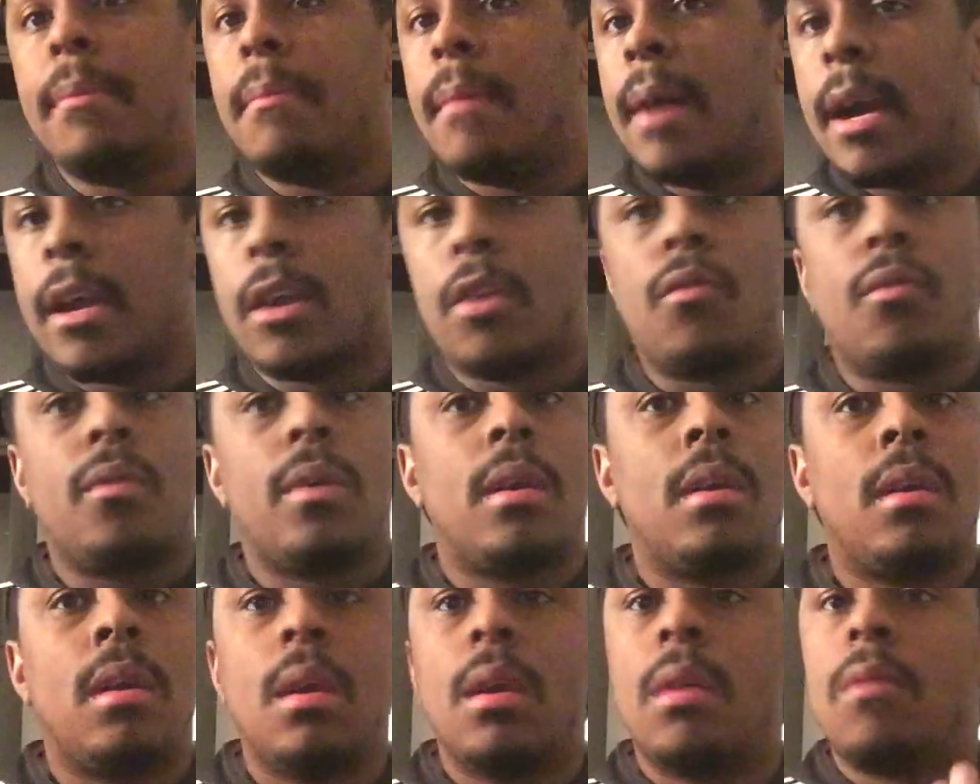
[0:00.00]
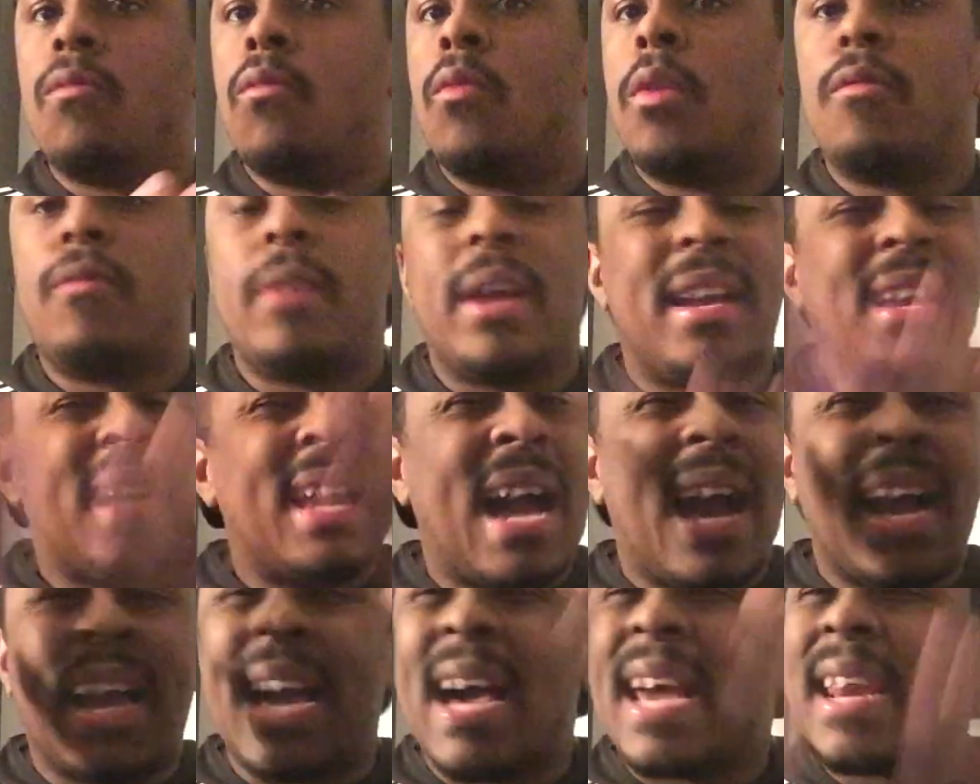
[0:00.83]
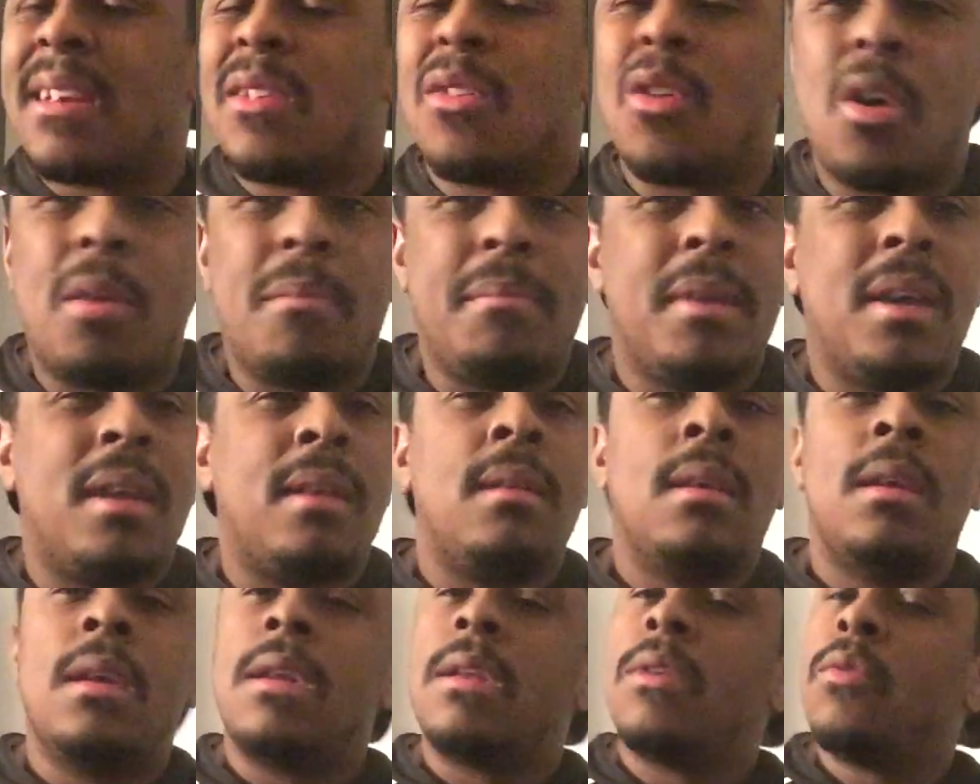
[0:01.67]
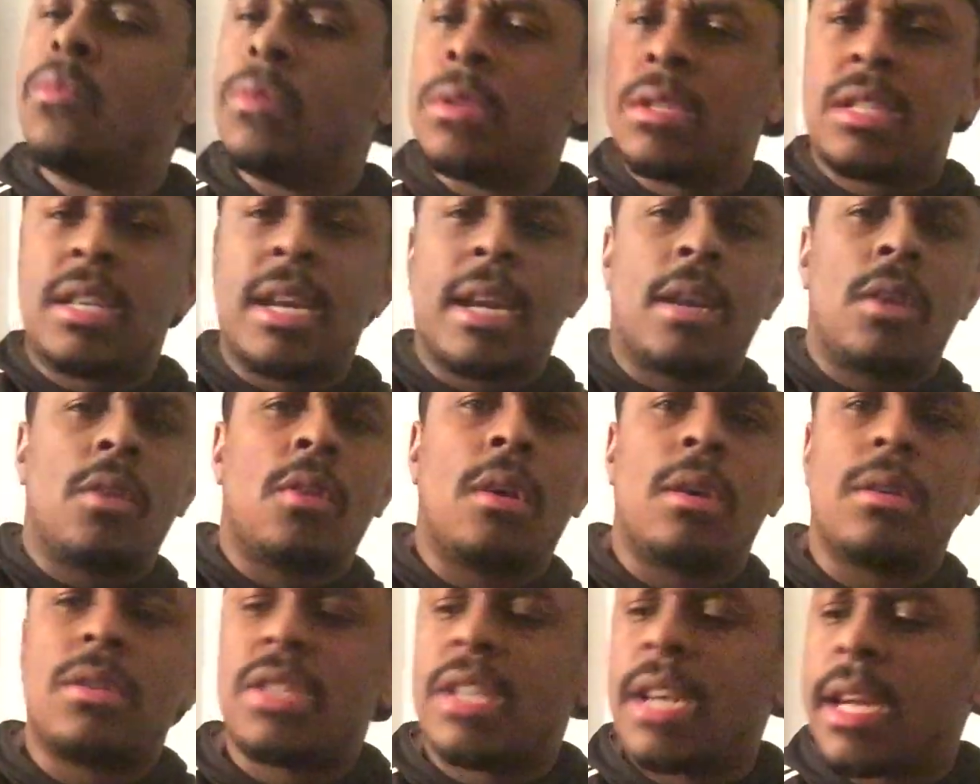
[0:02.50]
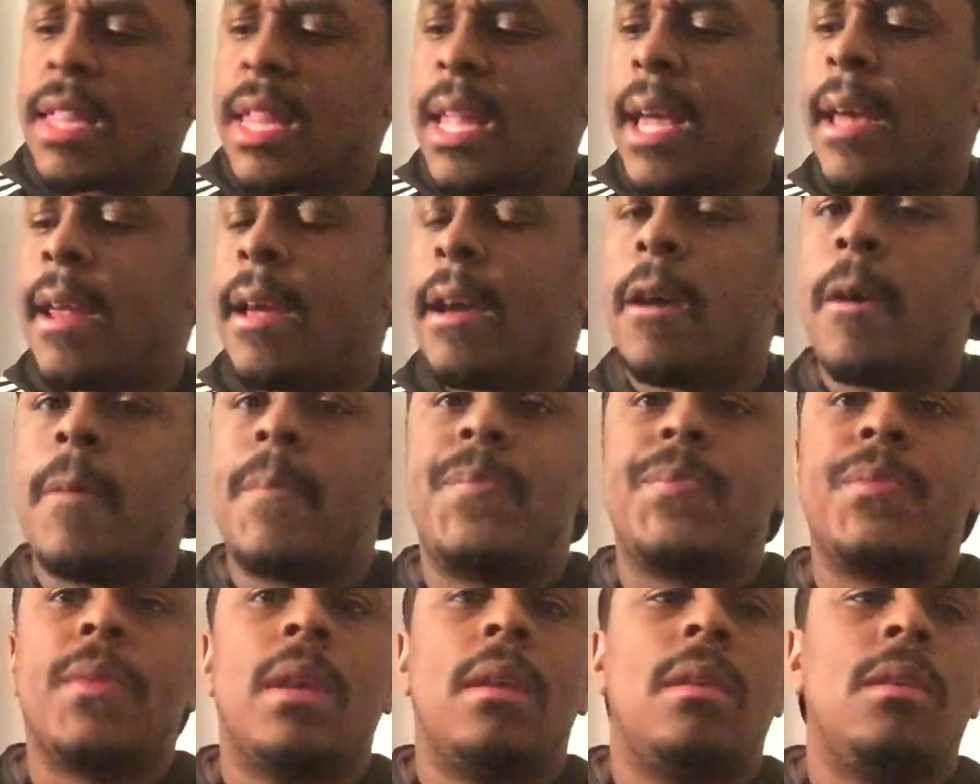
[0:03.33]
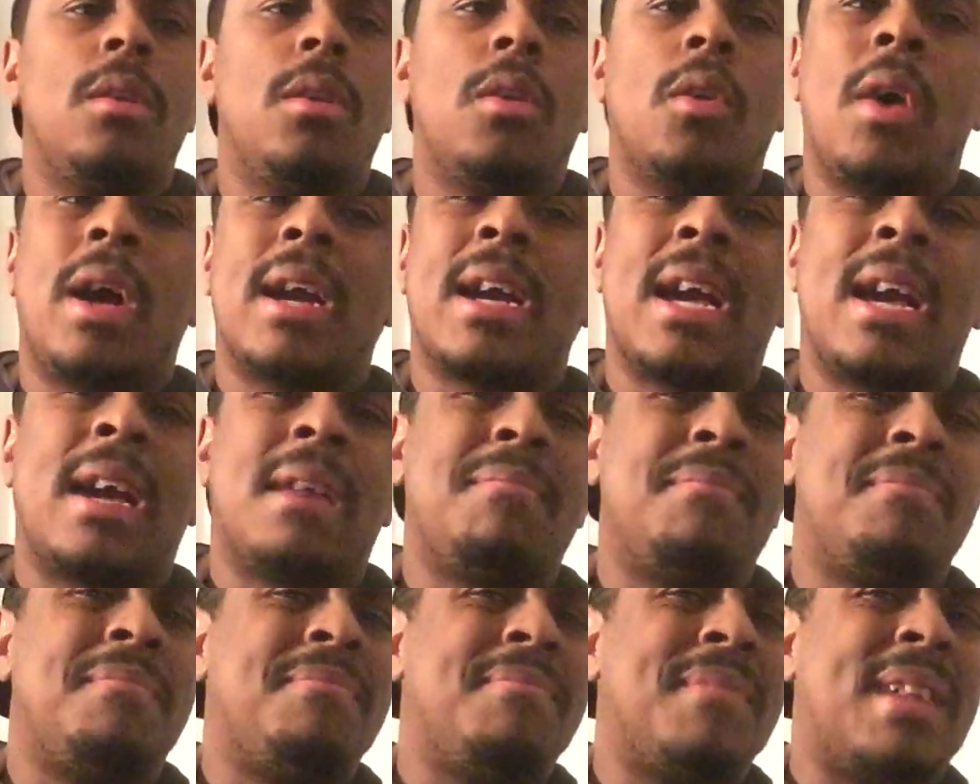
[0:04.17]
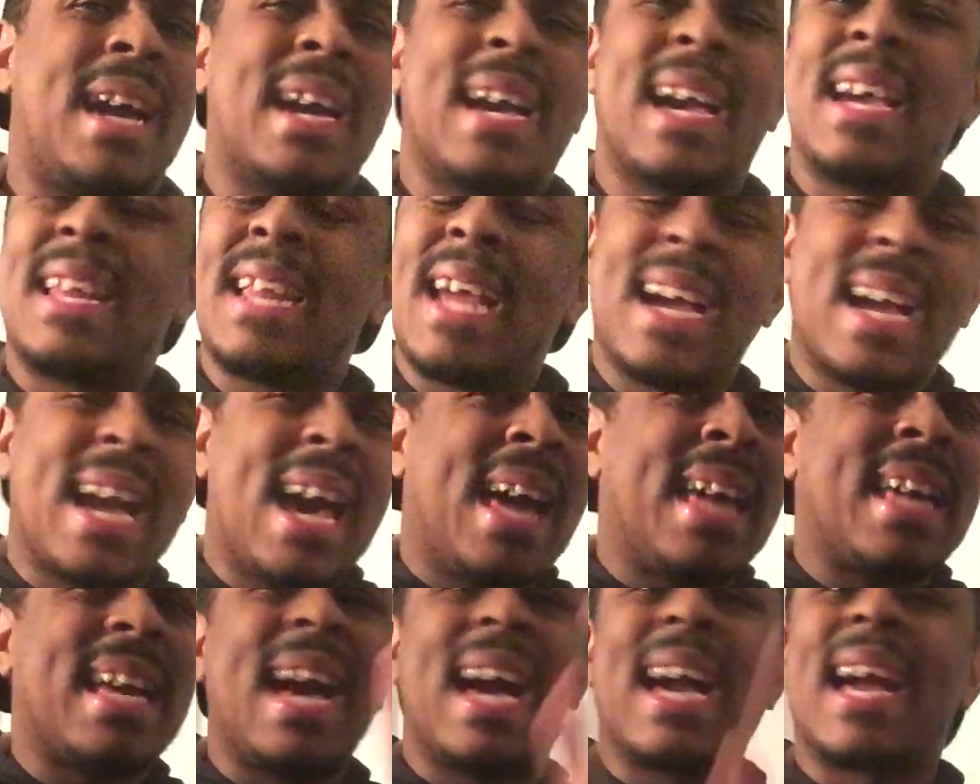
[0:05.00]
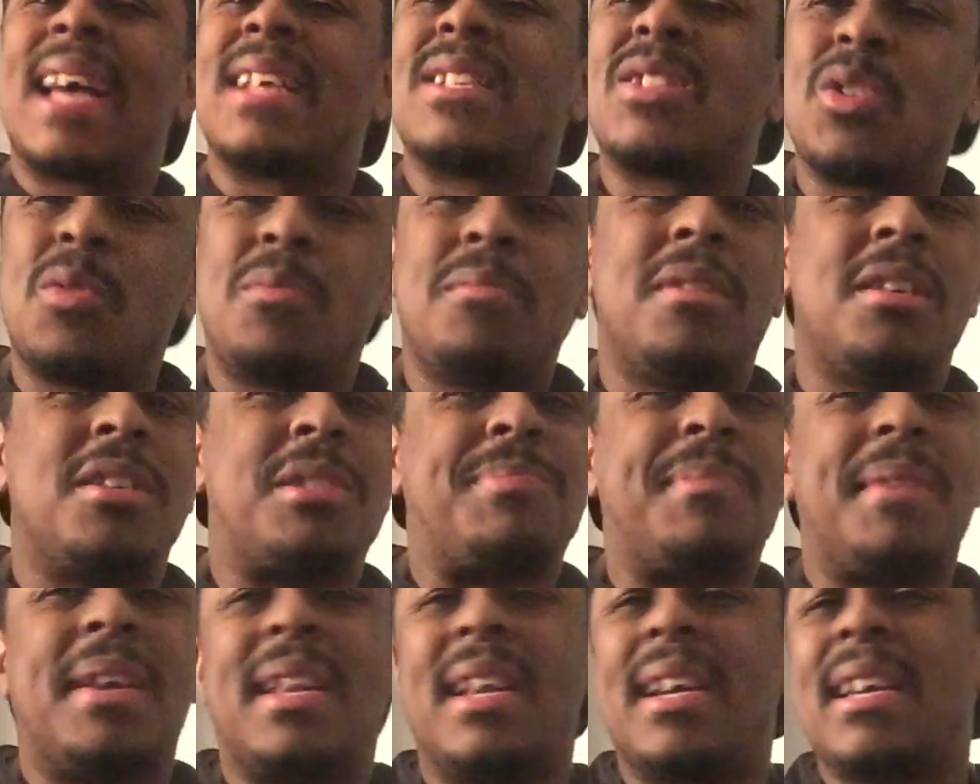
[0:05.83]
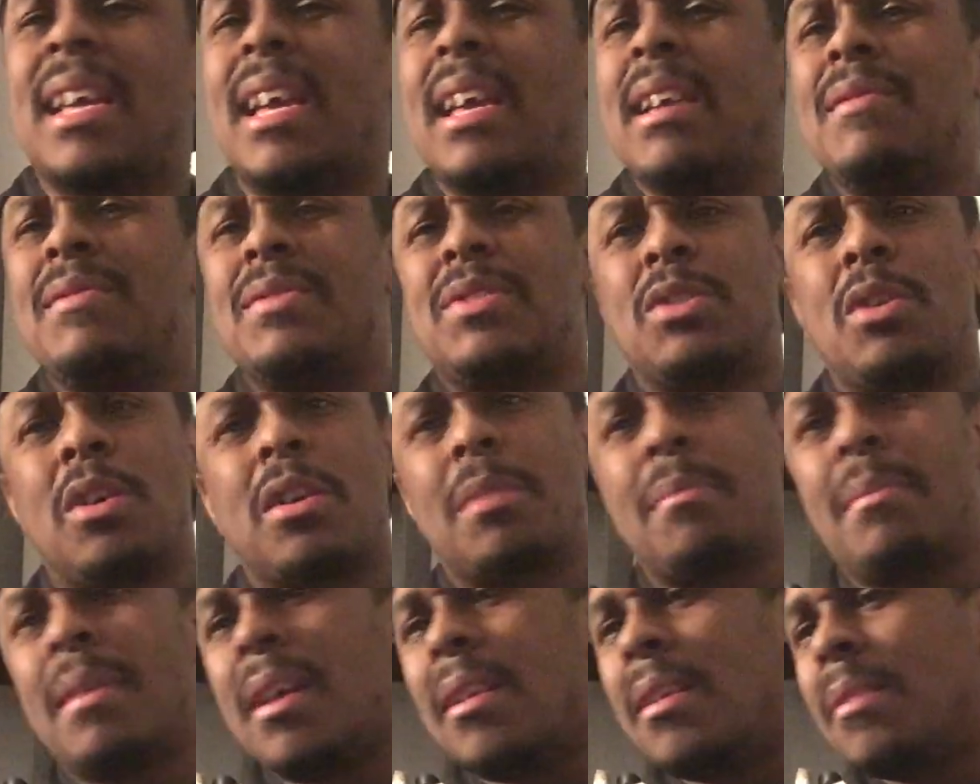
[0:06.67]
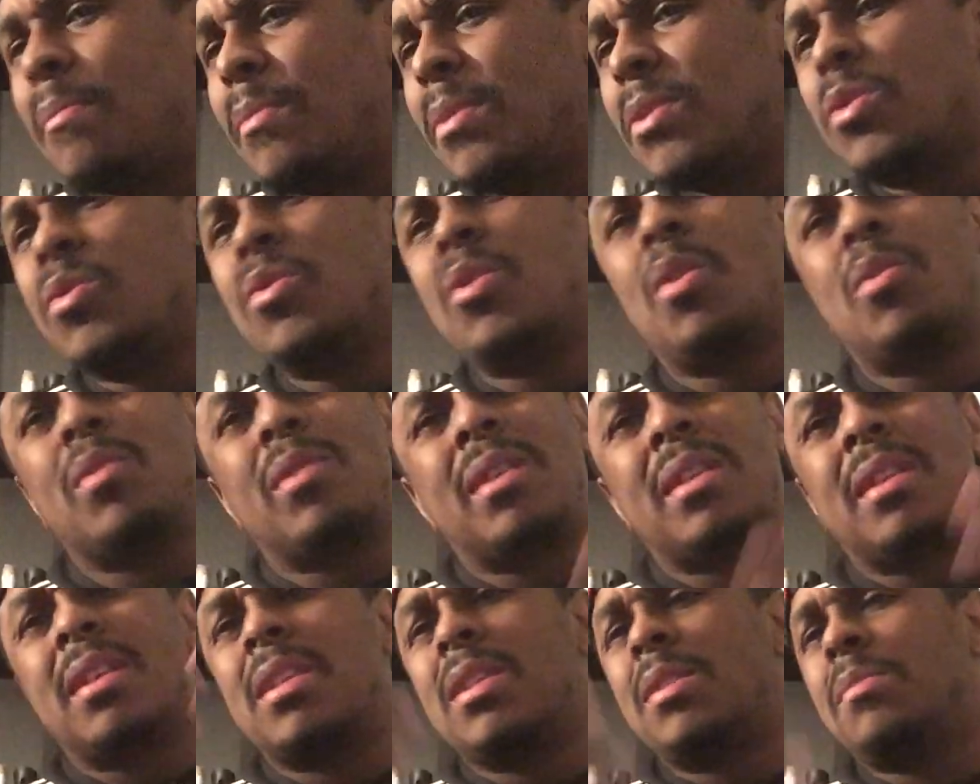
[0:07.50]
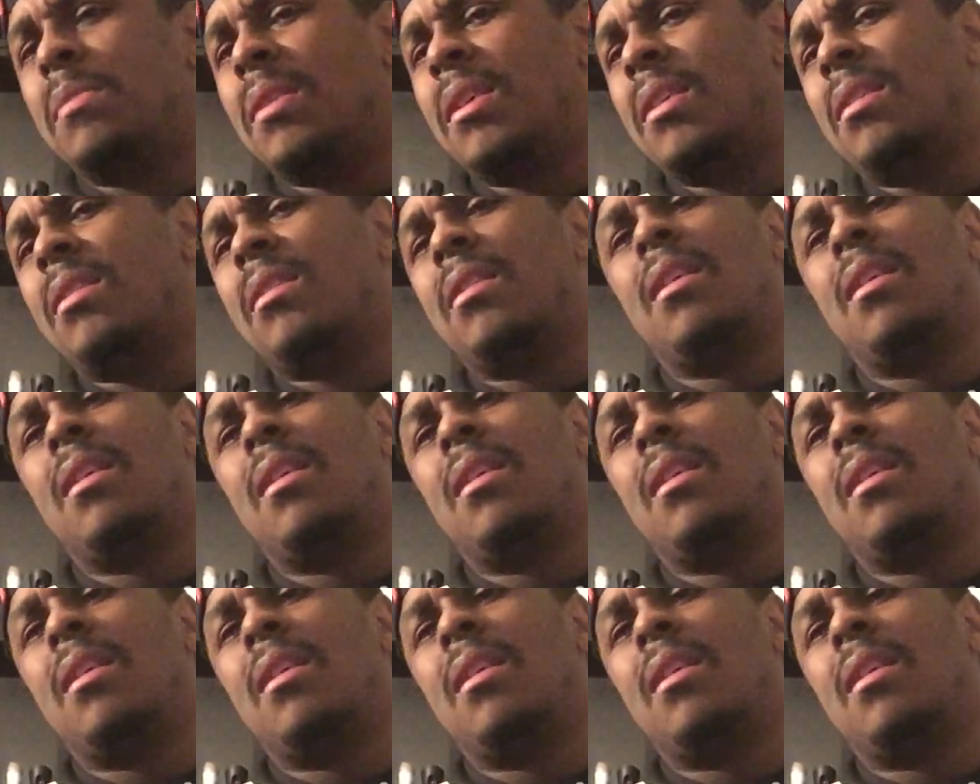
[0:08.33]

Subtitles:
my career. I got it all, man. You want to check it up? Check that out. You know, I got so much, man. I can't even talk about it, but you know what it is, man.